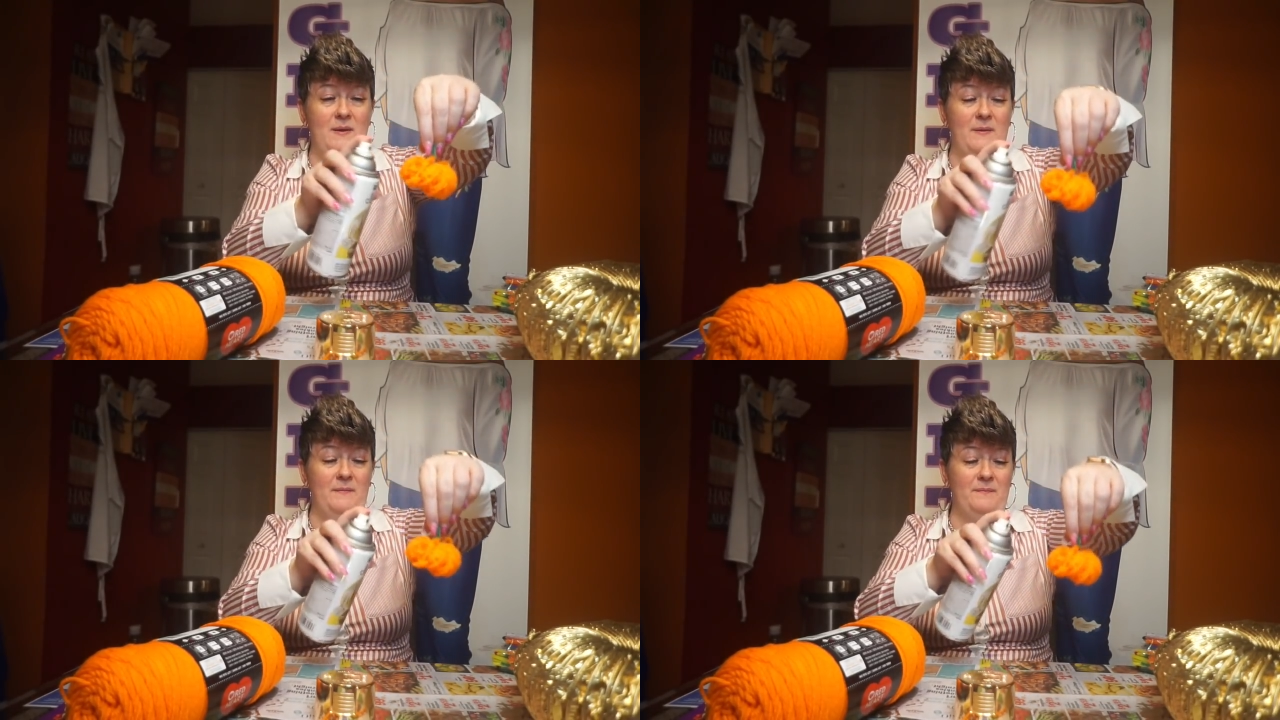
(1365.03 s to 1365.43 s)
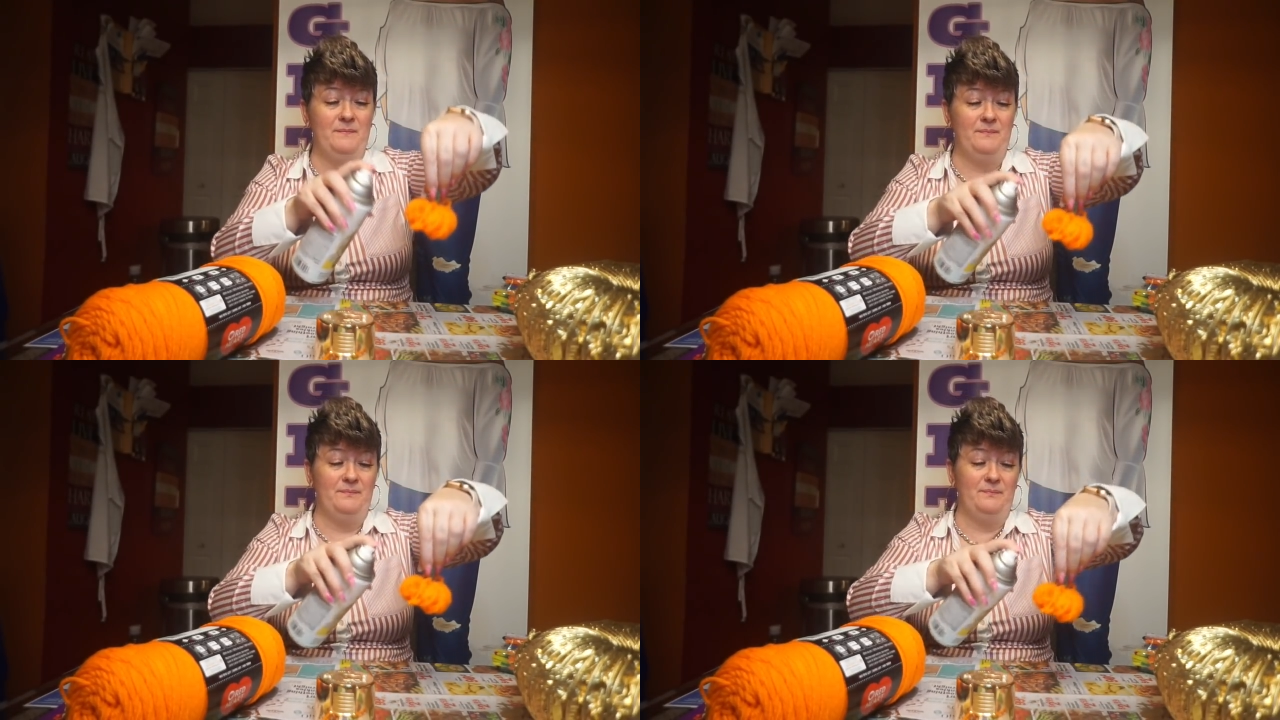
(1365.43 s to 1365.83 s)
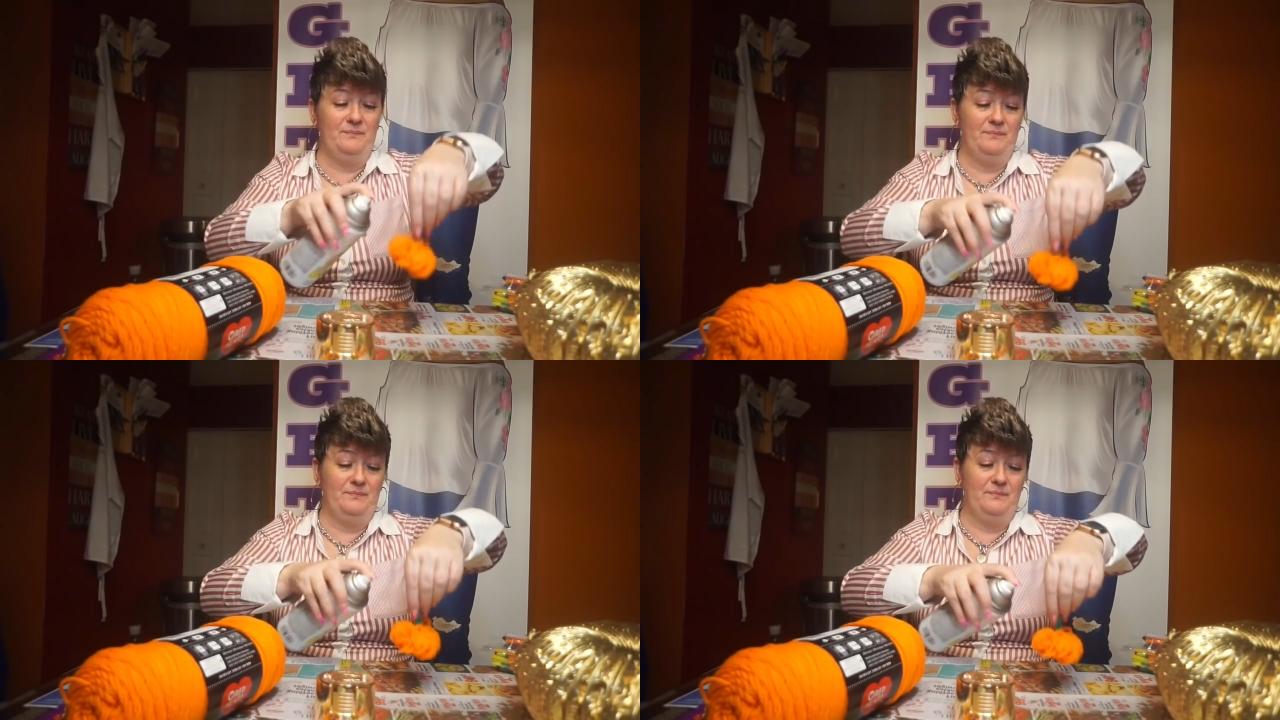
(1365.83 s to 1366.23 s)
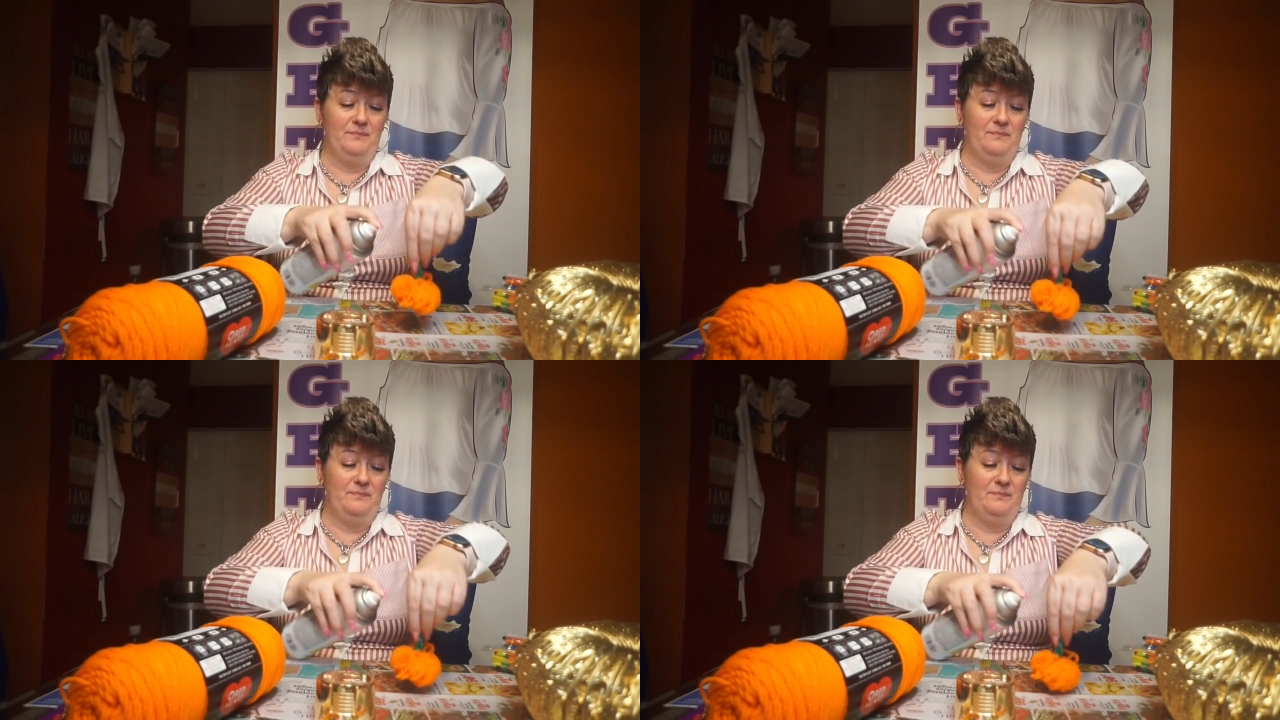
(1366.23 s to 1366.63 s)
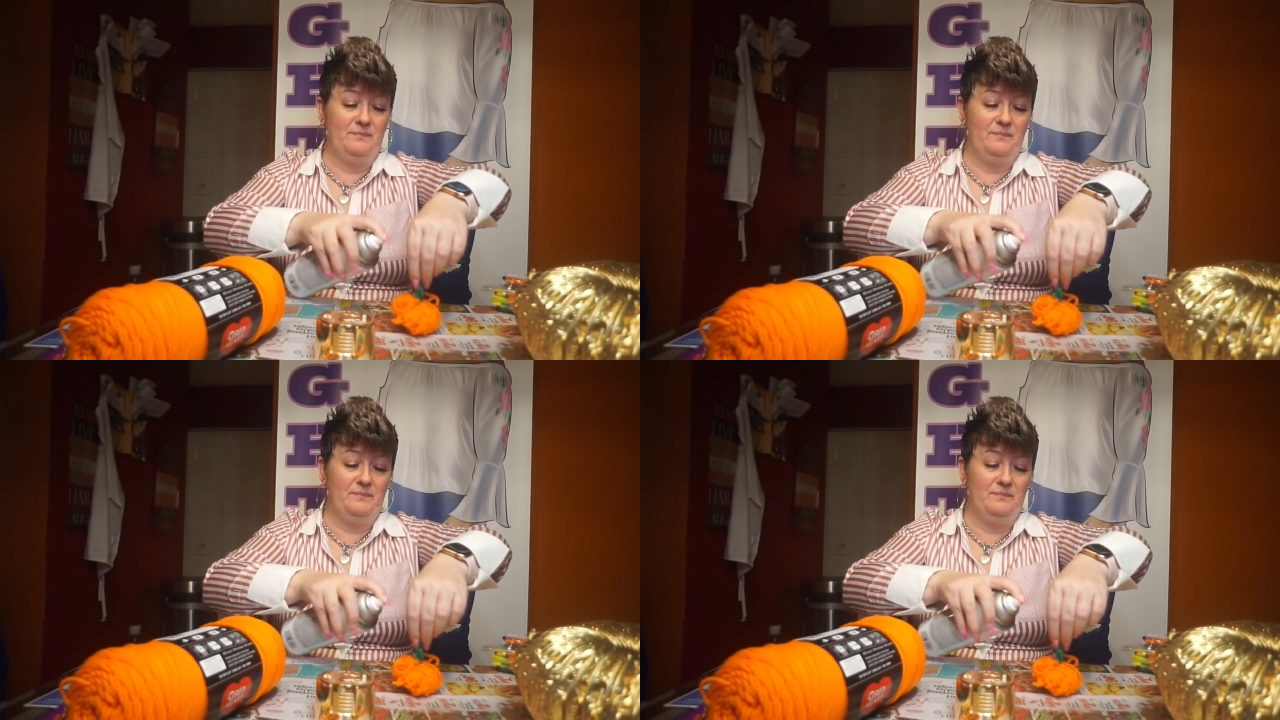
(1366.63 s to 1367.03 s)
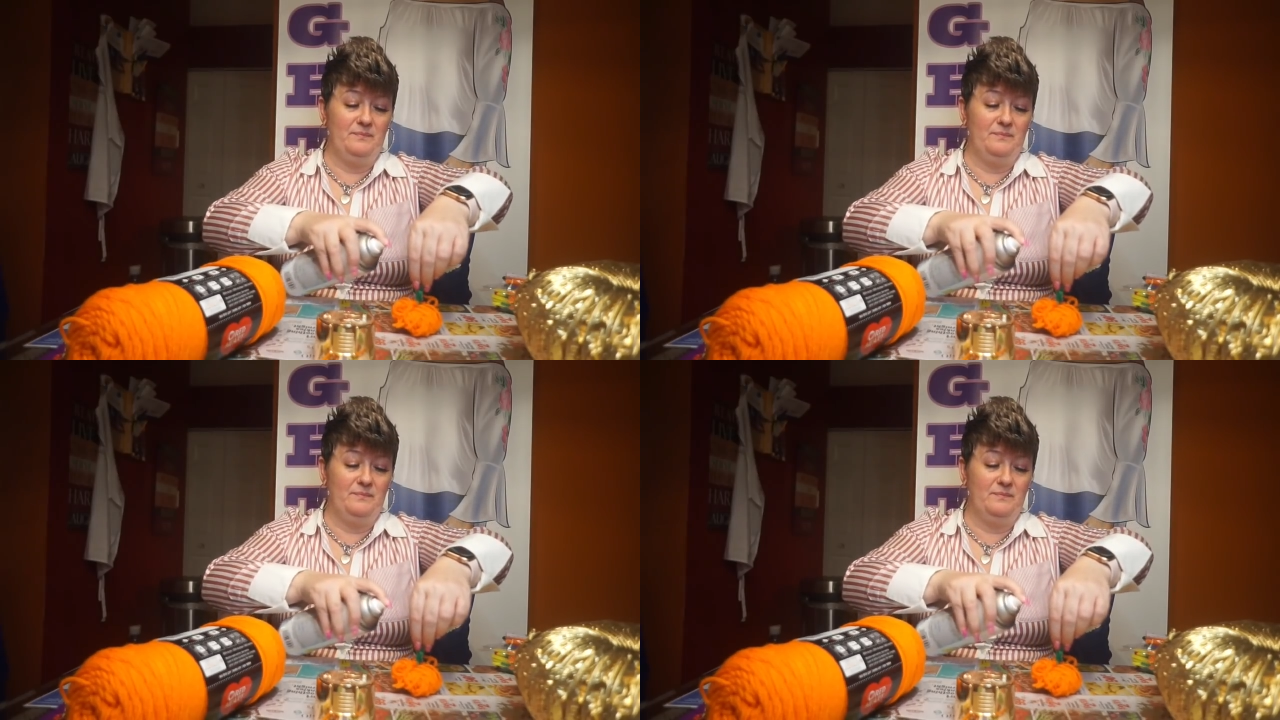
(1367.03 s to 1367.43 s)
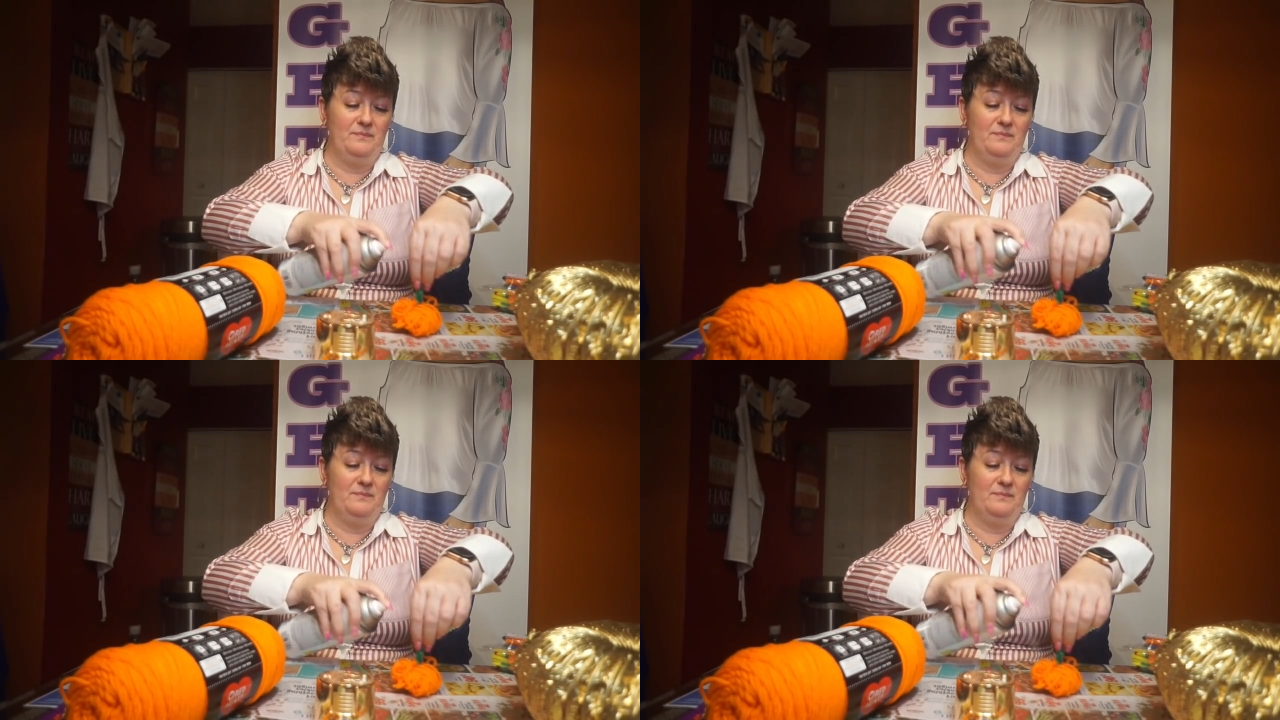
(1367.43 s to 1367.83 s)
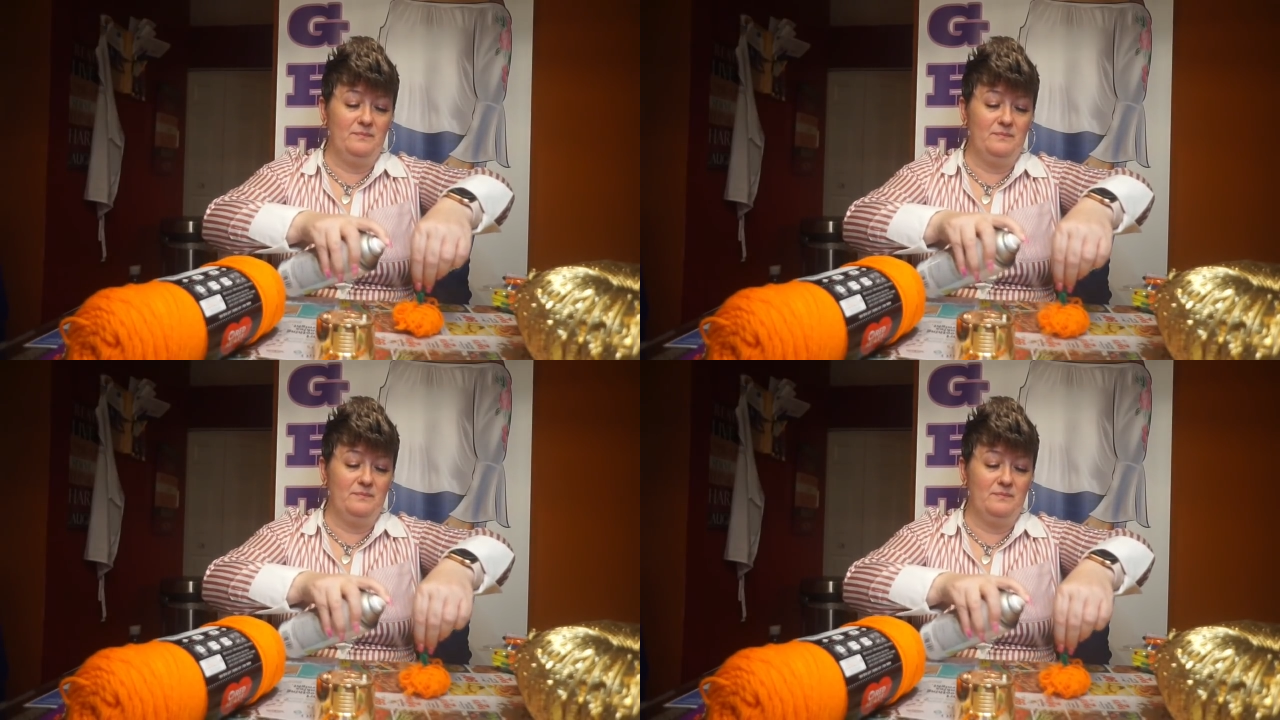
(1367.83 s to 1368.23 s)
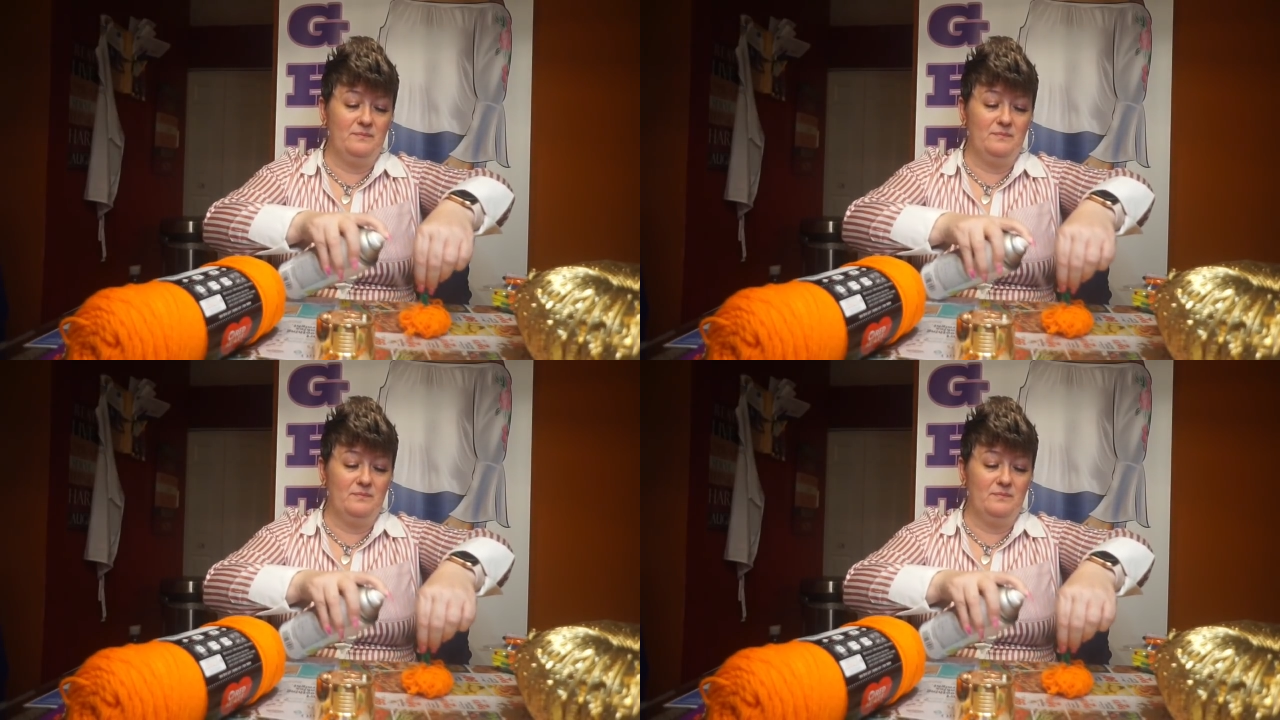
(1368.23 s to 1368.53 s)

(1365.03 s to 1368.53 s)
(silence)